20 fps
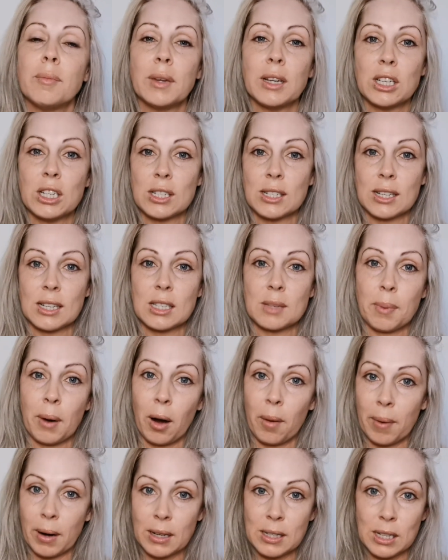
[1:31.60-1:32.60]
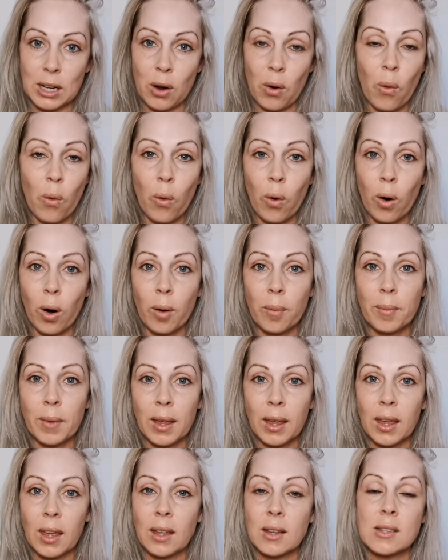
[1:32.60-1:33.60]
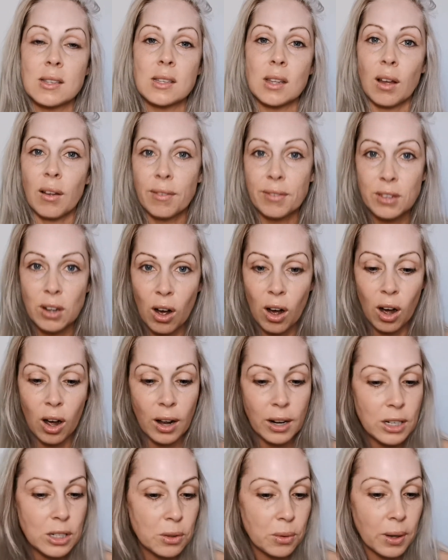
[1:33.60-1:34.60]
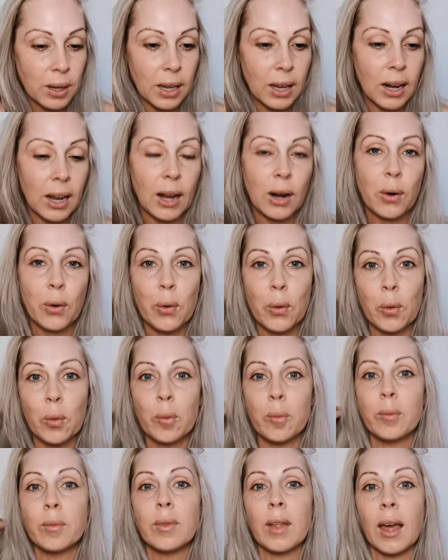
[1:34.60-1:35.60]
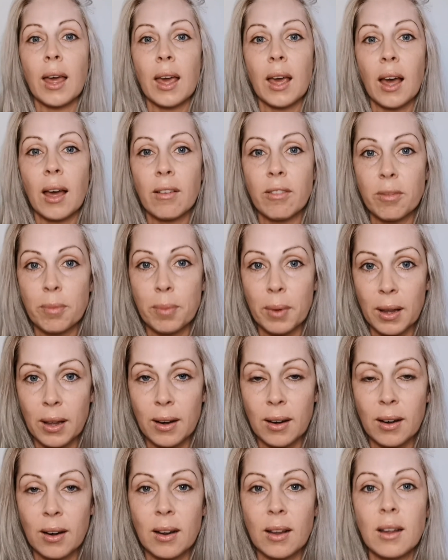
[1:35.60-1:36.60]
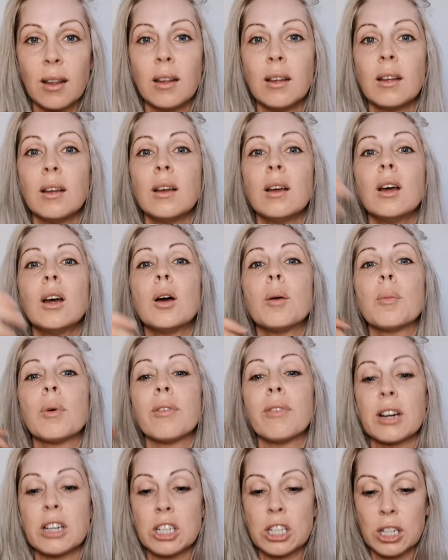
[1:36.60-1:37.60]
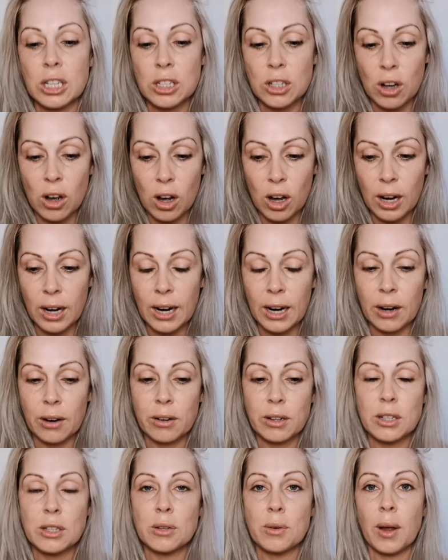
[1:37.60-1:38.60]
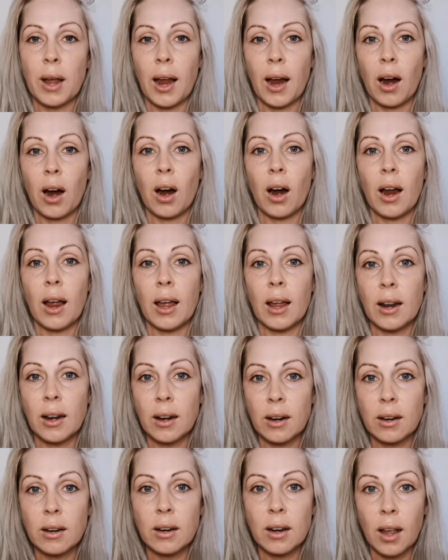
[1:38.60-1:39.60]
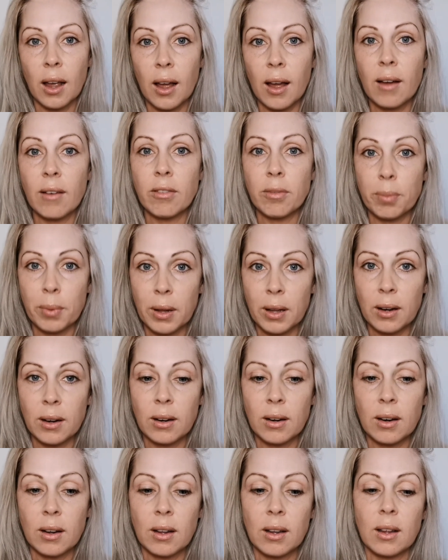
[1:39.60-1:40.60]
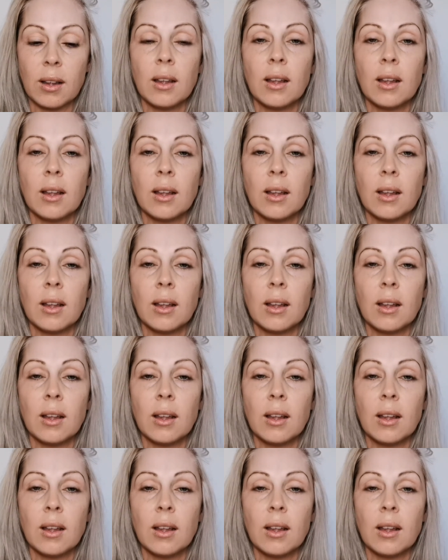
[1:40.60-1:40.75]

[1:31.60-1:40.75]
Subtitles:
me just experimenting or me self-taught doing it at home. Like, I've been professionally taught how to do hair and have been